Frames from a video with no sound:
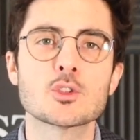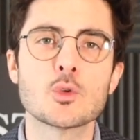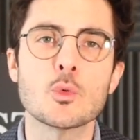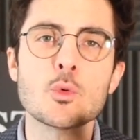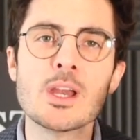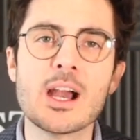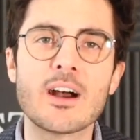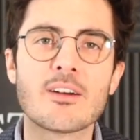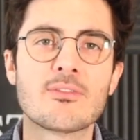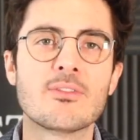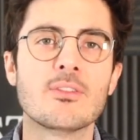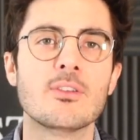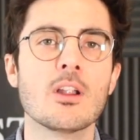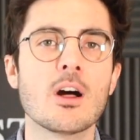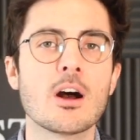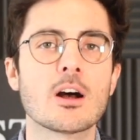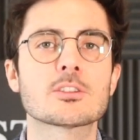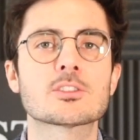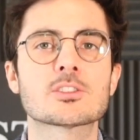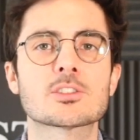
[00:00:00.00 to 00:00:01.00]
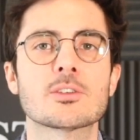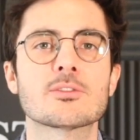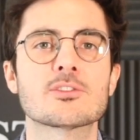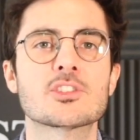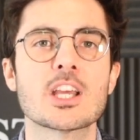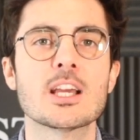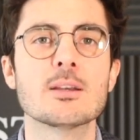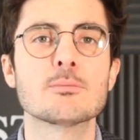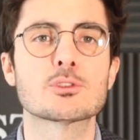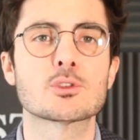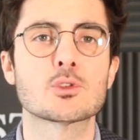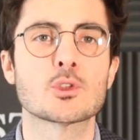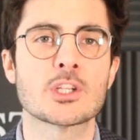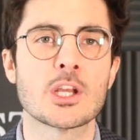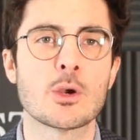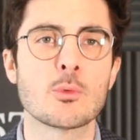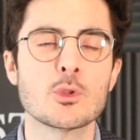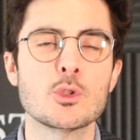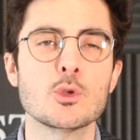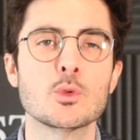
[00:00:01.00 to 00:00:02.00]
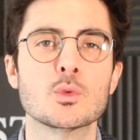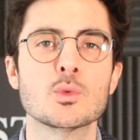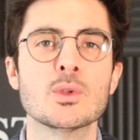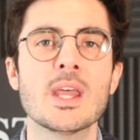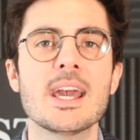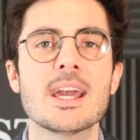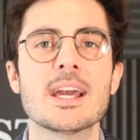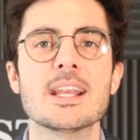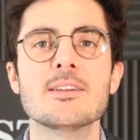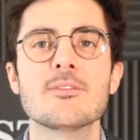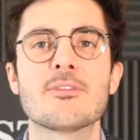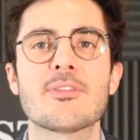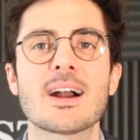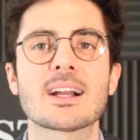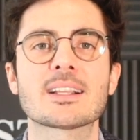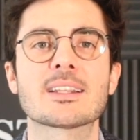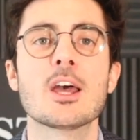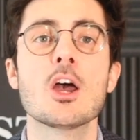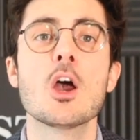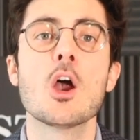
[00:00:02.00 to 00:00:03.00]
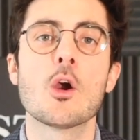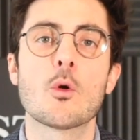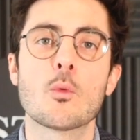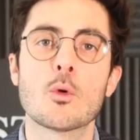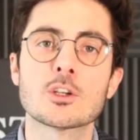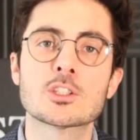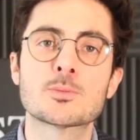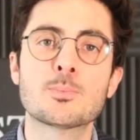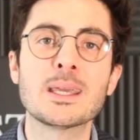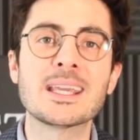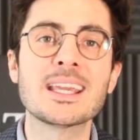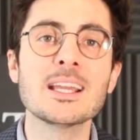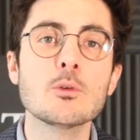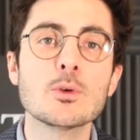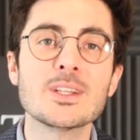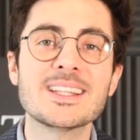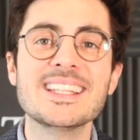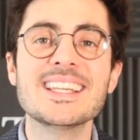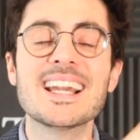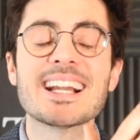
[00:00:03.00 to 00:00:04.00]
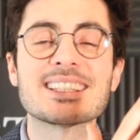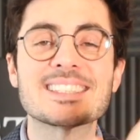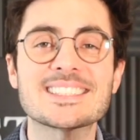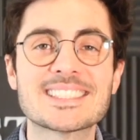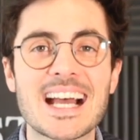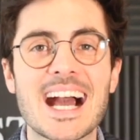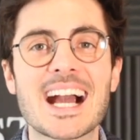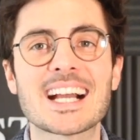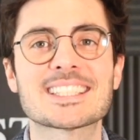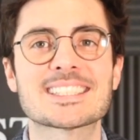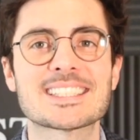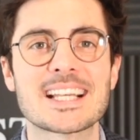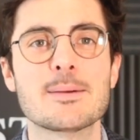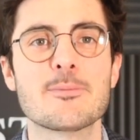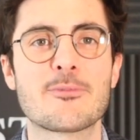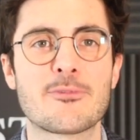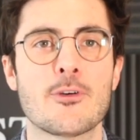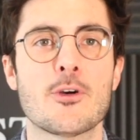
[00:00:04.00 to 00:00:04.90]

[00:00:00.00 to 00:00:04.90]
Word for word: So we have lots of gems to share with you today. And in fact, we're speaking with the exact same